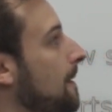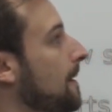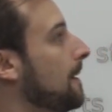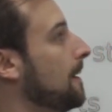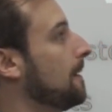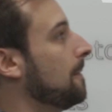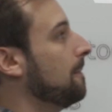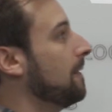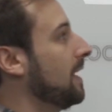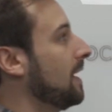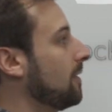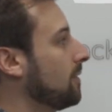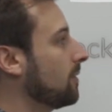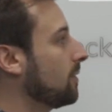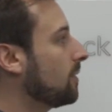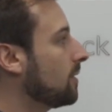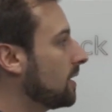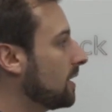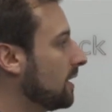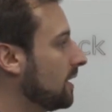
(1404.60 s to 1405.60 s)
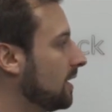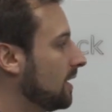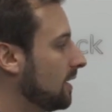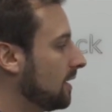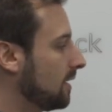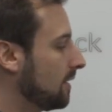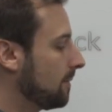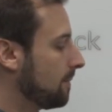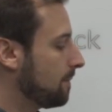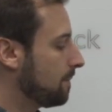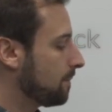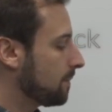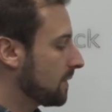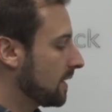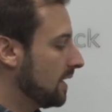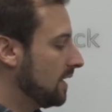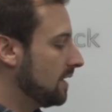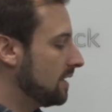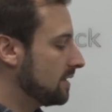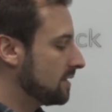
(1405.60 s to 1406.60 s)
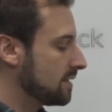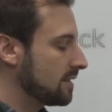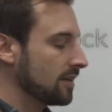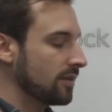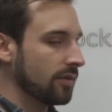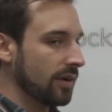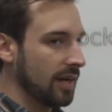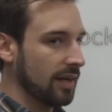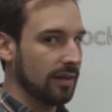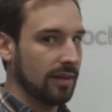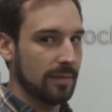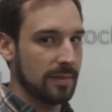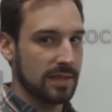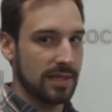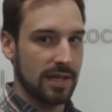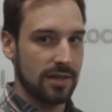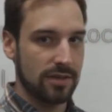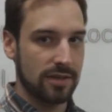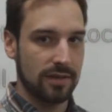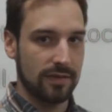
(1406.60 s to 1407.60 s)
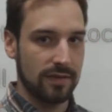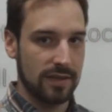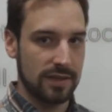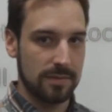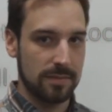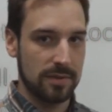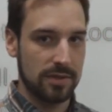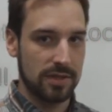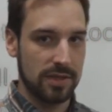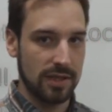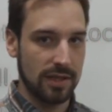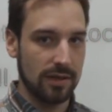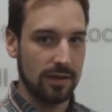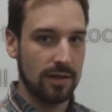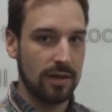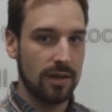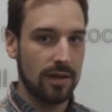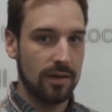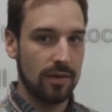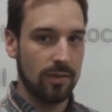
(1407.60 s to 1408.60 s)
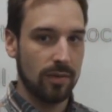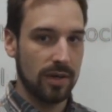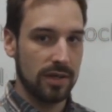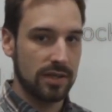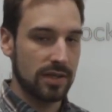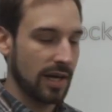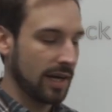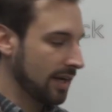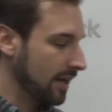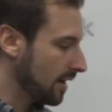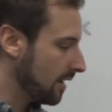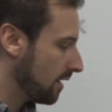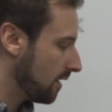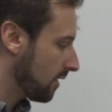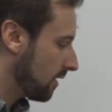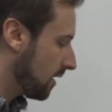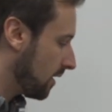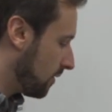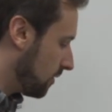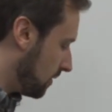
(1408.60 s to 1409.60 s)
that really is the great limitation of this machine, which I kind of thought it